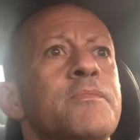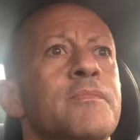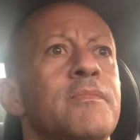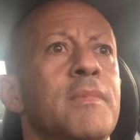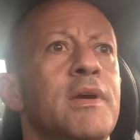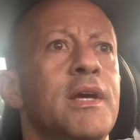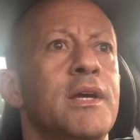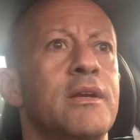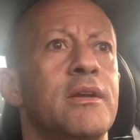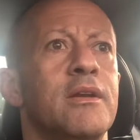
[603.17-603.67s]

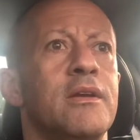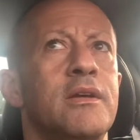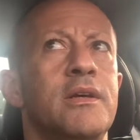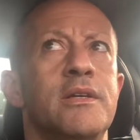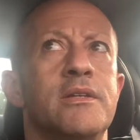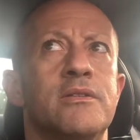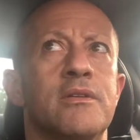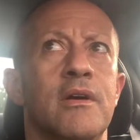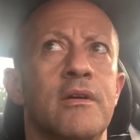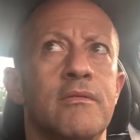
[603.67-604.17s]

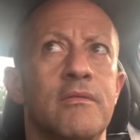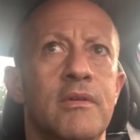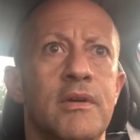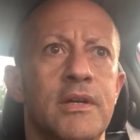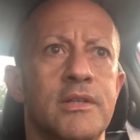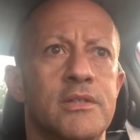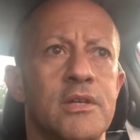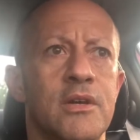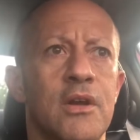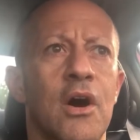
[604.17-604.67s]
it's
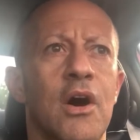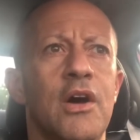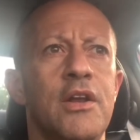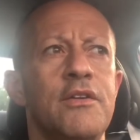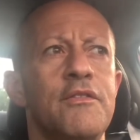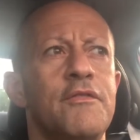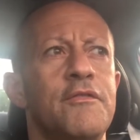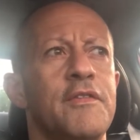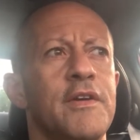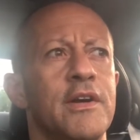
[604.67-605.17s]
an
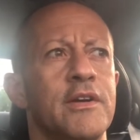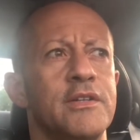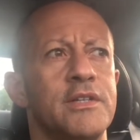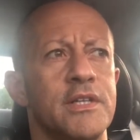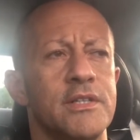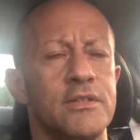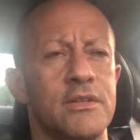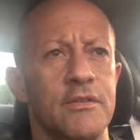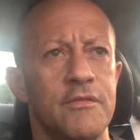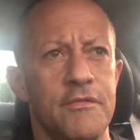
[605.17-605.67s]
unfair
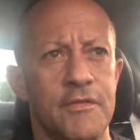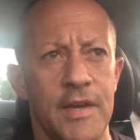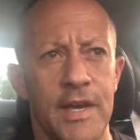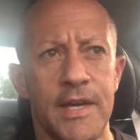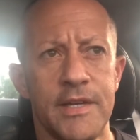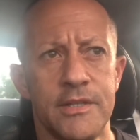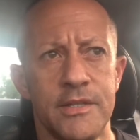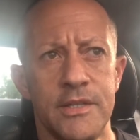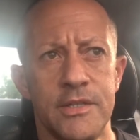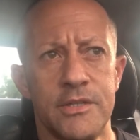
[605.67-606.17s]

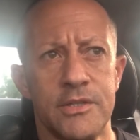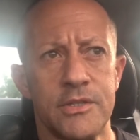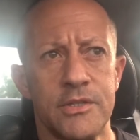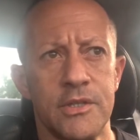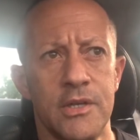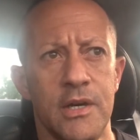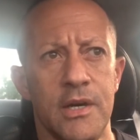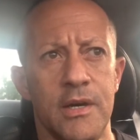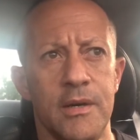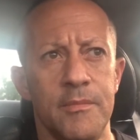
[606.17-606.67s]
disadvantage
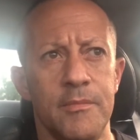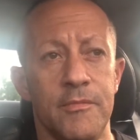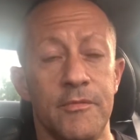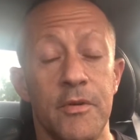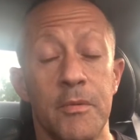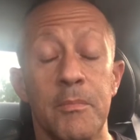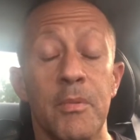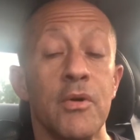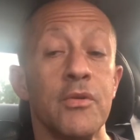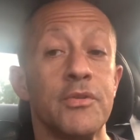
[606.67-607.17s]
for
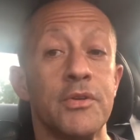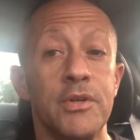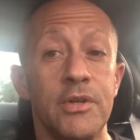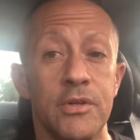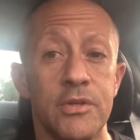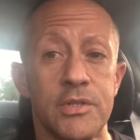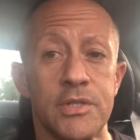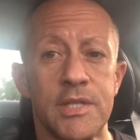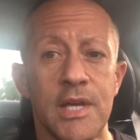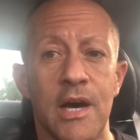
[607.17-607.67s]
both
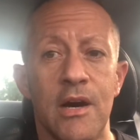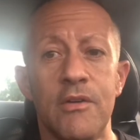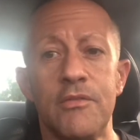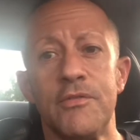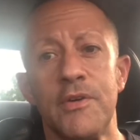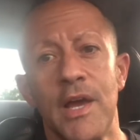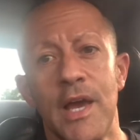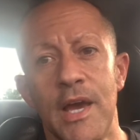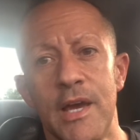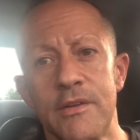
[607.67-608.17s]
yourself
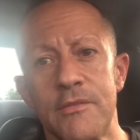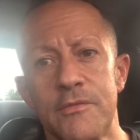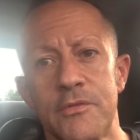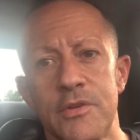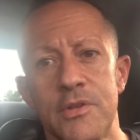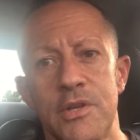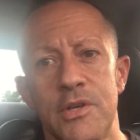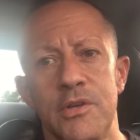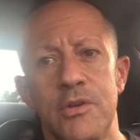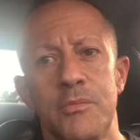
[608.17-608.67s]
and for
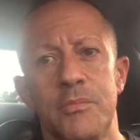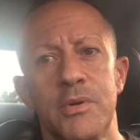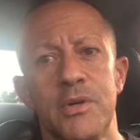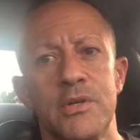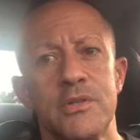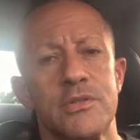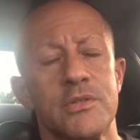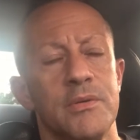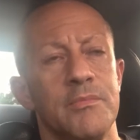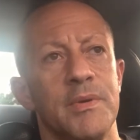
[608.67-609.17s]
the new
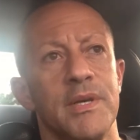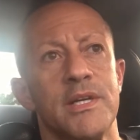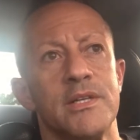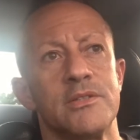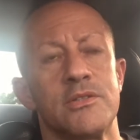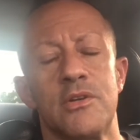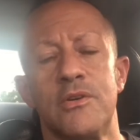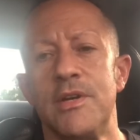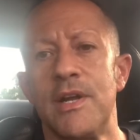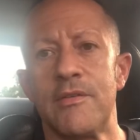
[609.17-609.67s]
person, because
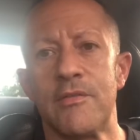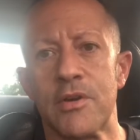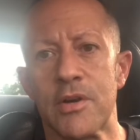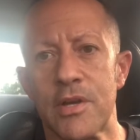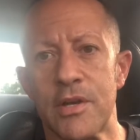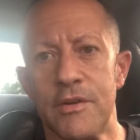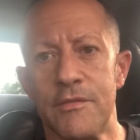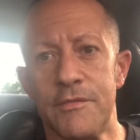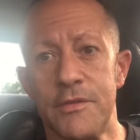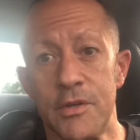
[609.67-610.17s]
they're never
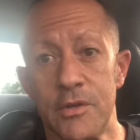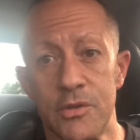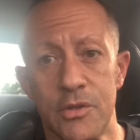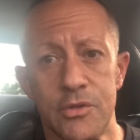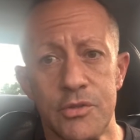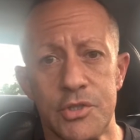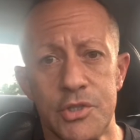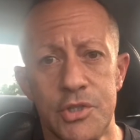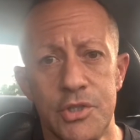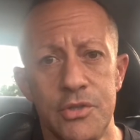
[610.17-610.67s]
going to fill
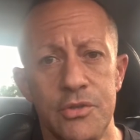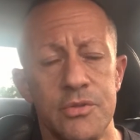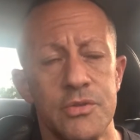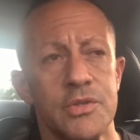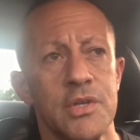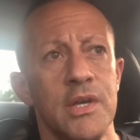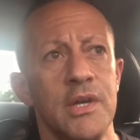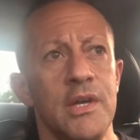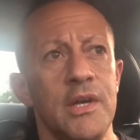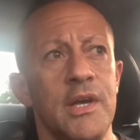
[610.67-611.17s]
those shoes,
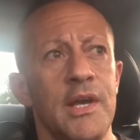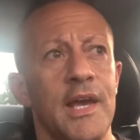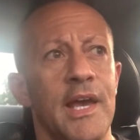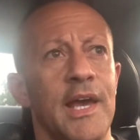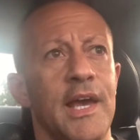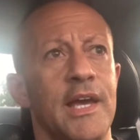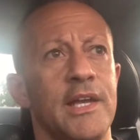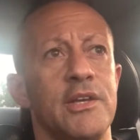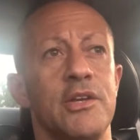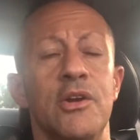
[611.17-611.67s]

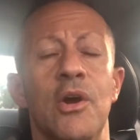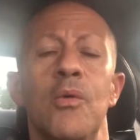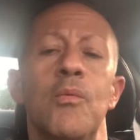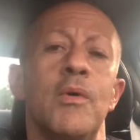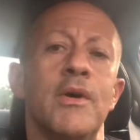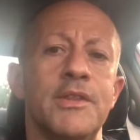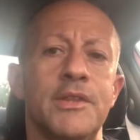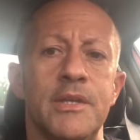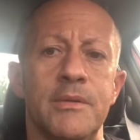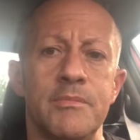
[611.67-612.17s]
and you don't
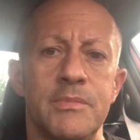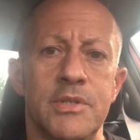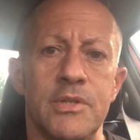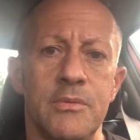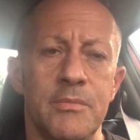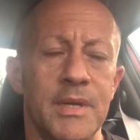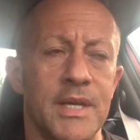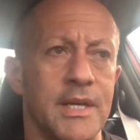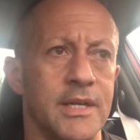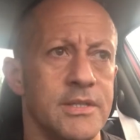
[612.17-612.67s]
want them to,
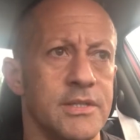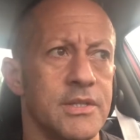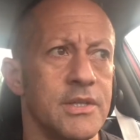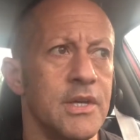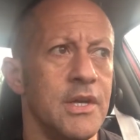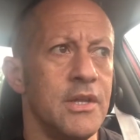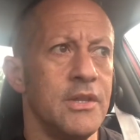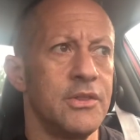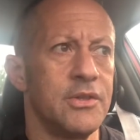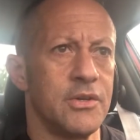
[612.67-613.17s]
because
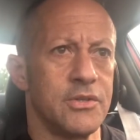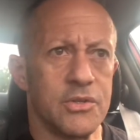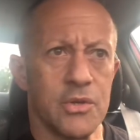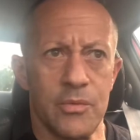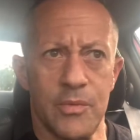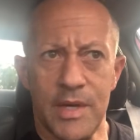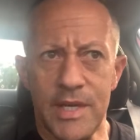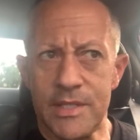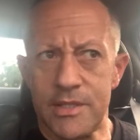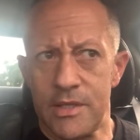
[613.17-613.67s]
there's a
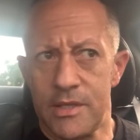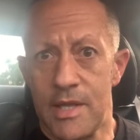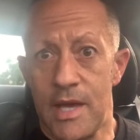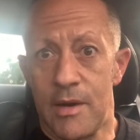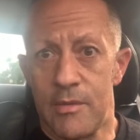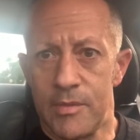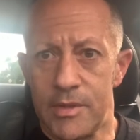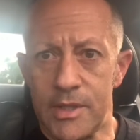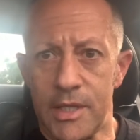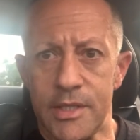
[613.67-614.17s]
reason
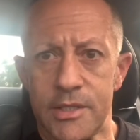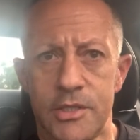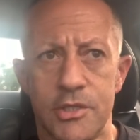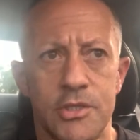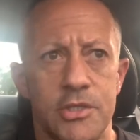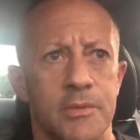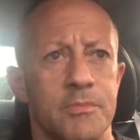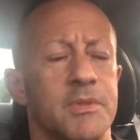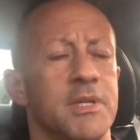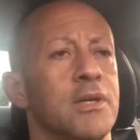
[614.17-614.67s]
that
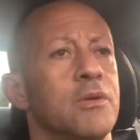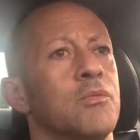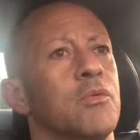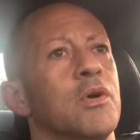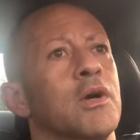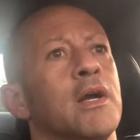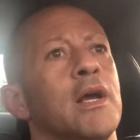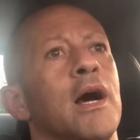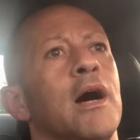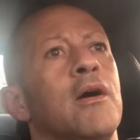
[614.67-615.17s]
relationship didn't
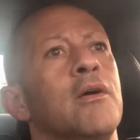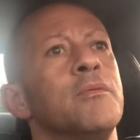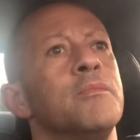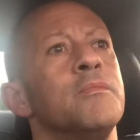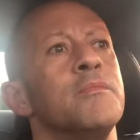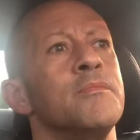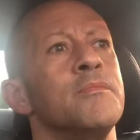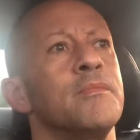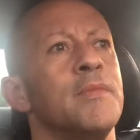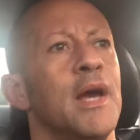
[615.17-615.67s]
work out.
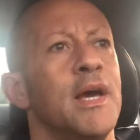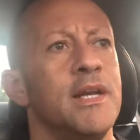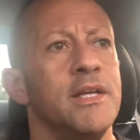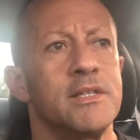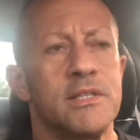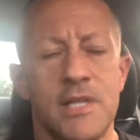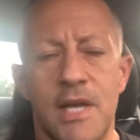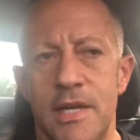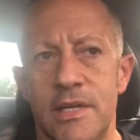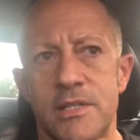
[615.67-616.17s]
And
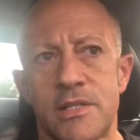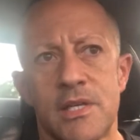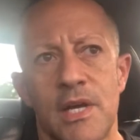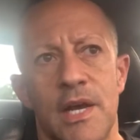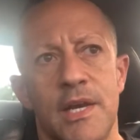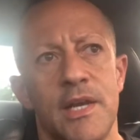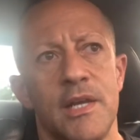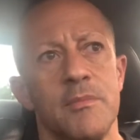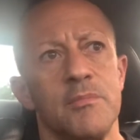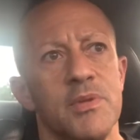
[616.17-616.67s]
it's not
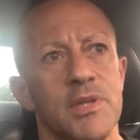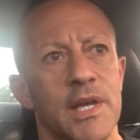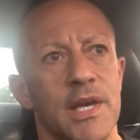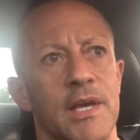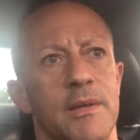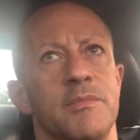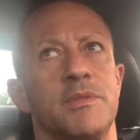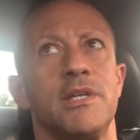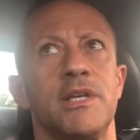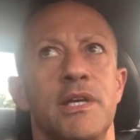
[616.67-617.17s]
assigning
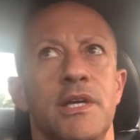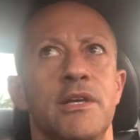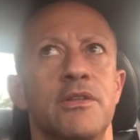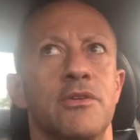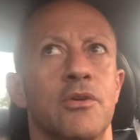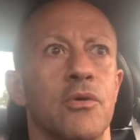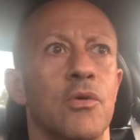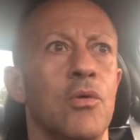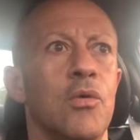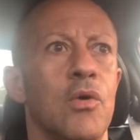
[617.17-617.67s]
blame to
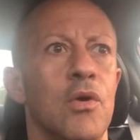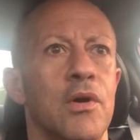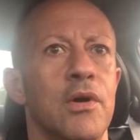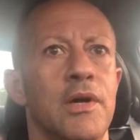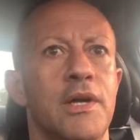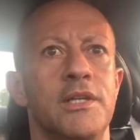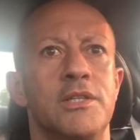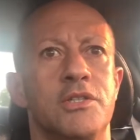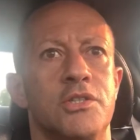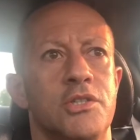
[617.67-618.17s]
either or,
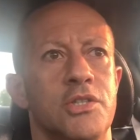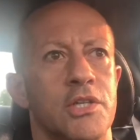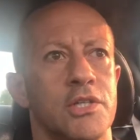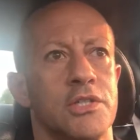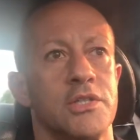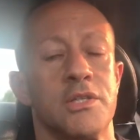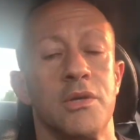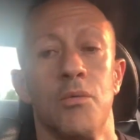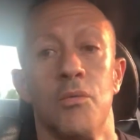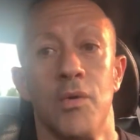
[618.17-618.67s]
it's
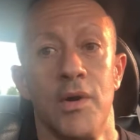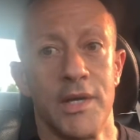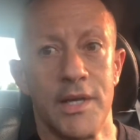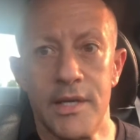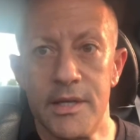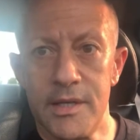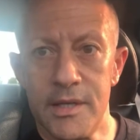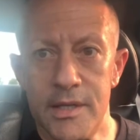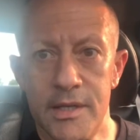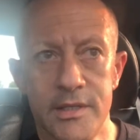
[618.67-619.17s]
just what
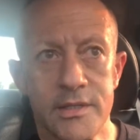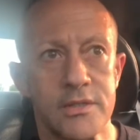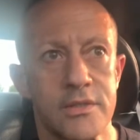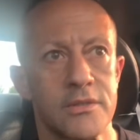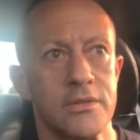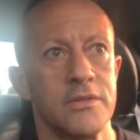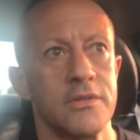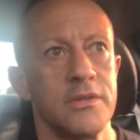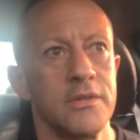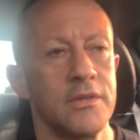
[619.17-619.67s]
it
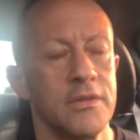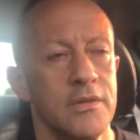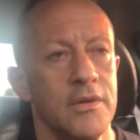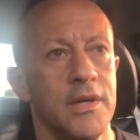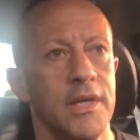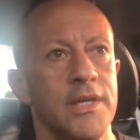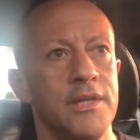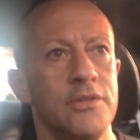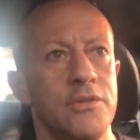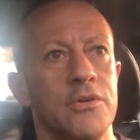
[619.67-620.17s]
is,
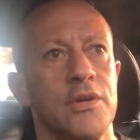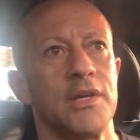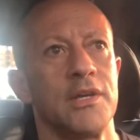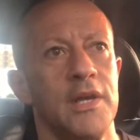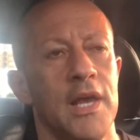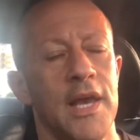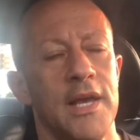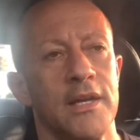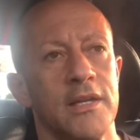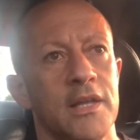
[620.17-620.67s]
right? You can
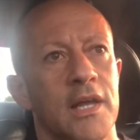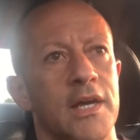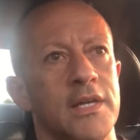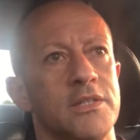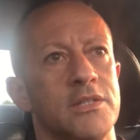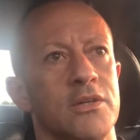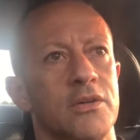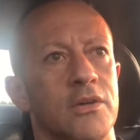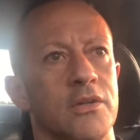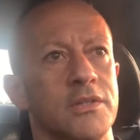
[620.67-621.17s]
analyze
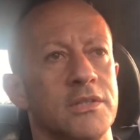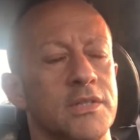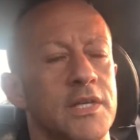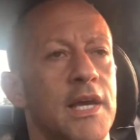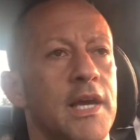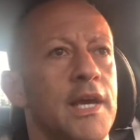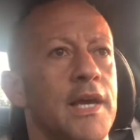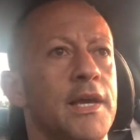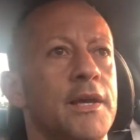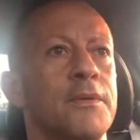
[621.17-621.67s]
it all
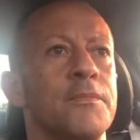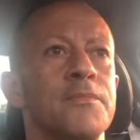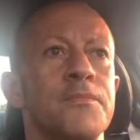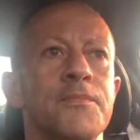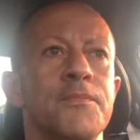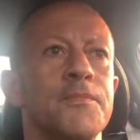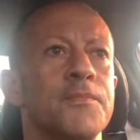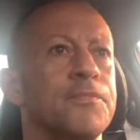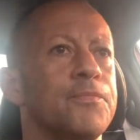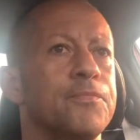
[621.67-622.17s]
day.
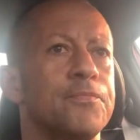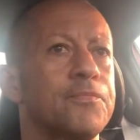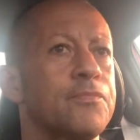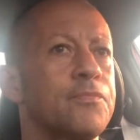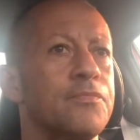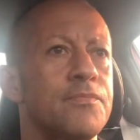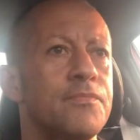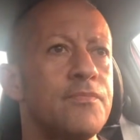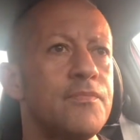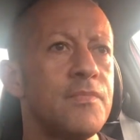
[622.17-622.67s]

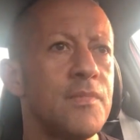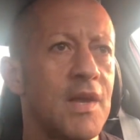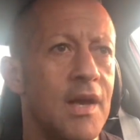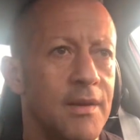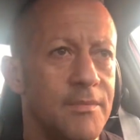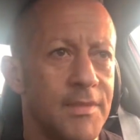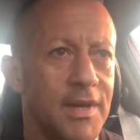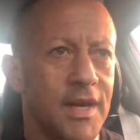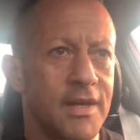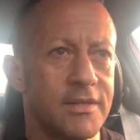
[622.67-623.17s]

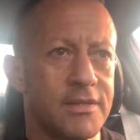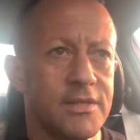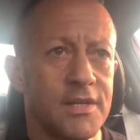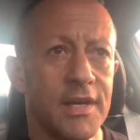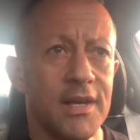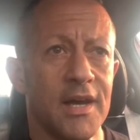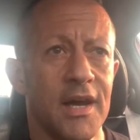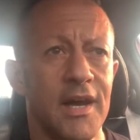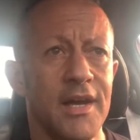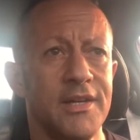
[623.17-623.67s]
I'm not a
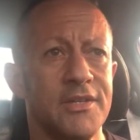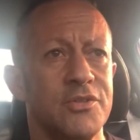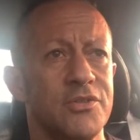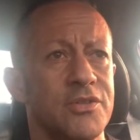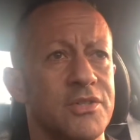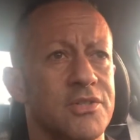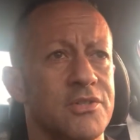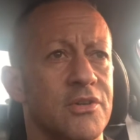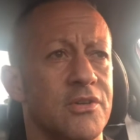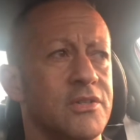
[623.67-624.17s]

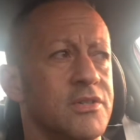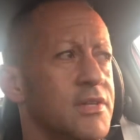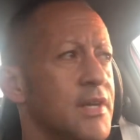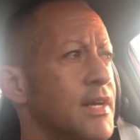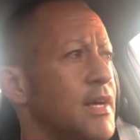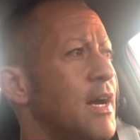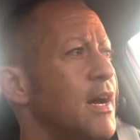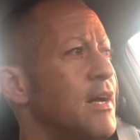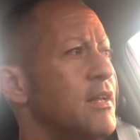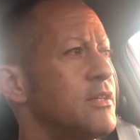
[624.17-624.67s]
psychiatrist or a
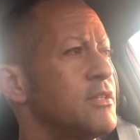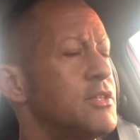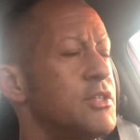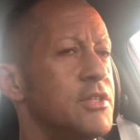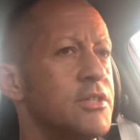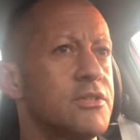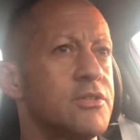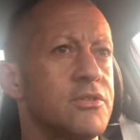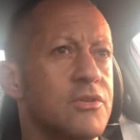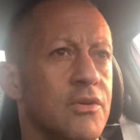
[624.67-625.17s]

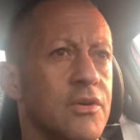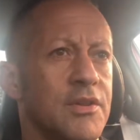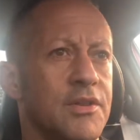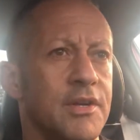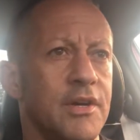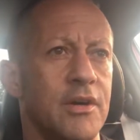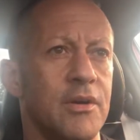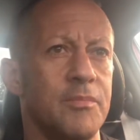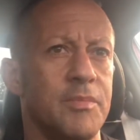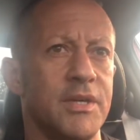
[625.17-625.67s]
psychologist or a
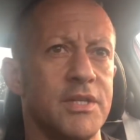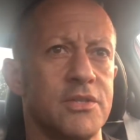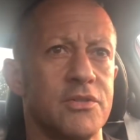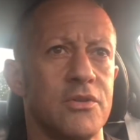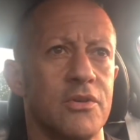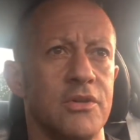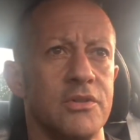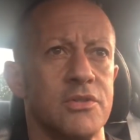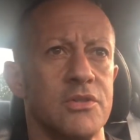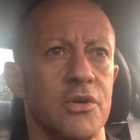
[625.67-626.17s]
therapist
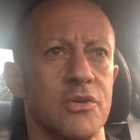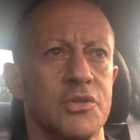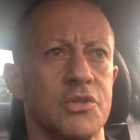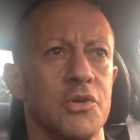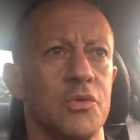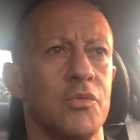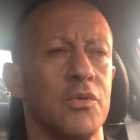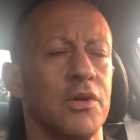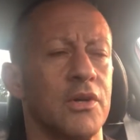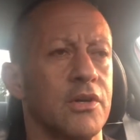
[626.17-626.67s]
or a social
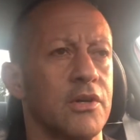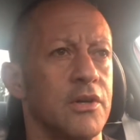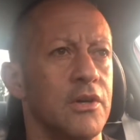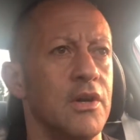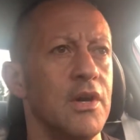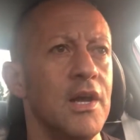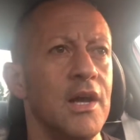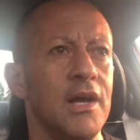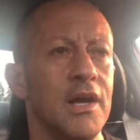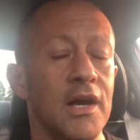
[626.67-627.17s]
worker.
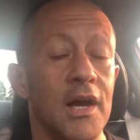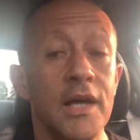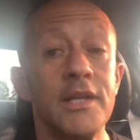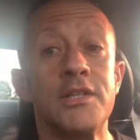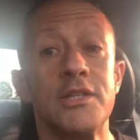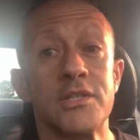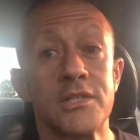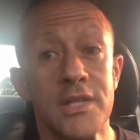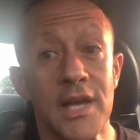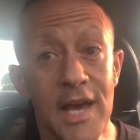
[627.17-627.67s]
I
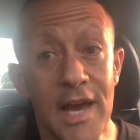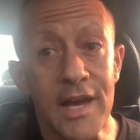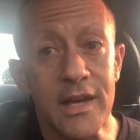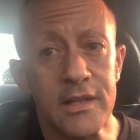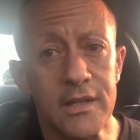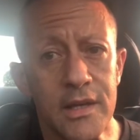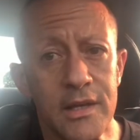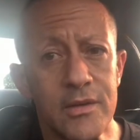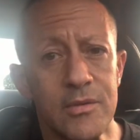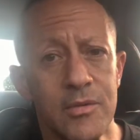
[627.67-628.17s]
just act
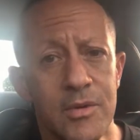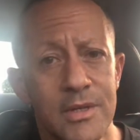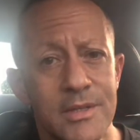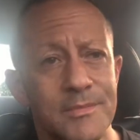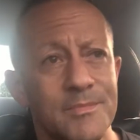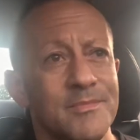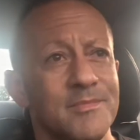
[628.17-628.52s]
like one.